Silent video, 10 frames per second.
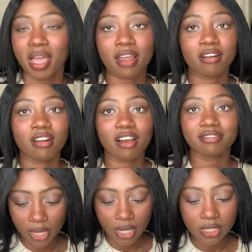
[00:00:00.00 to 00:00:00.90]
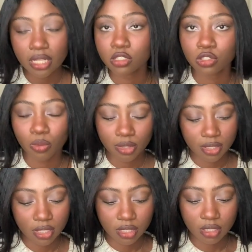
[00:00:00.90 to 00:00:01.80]
I don't know. And it has like so many
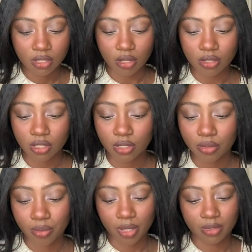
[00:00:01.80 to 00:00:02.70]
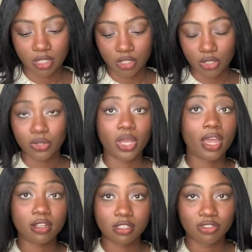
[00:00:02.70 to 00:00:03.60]
details also. Let me just show you.
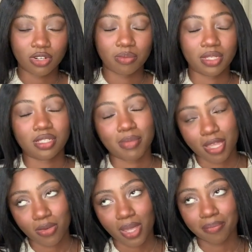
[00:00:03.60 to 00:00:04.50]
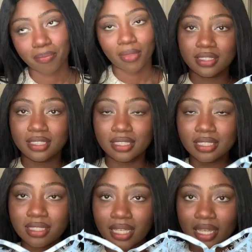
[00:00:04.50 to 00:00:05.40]
And it's a three piece, by the way. This
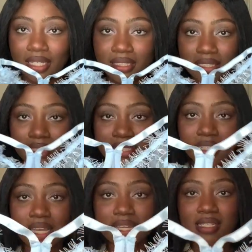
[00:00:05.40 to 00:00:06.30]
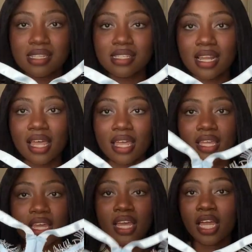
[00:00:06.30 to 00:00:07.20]
is it. It has this
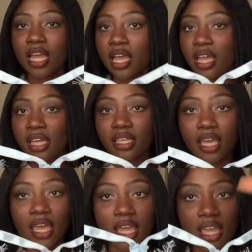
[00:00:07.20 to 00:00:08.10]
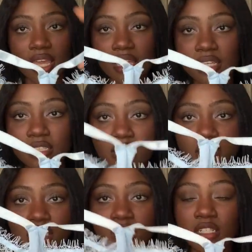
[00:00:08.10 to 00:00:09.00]
like
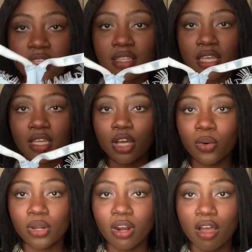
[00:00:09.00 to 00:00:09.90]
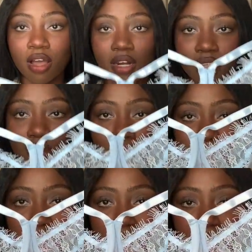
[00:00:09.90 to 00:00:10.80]
caged thing going on at the
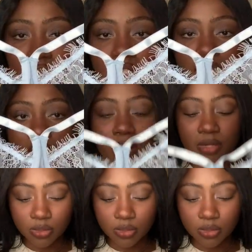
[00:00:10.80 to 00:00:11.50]
bra top.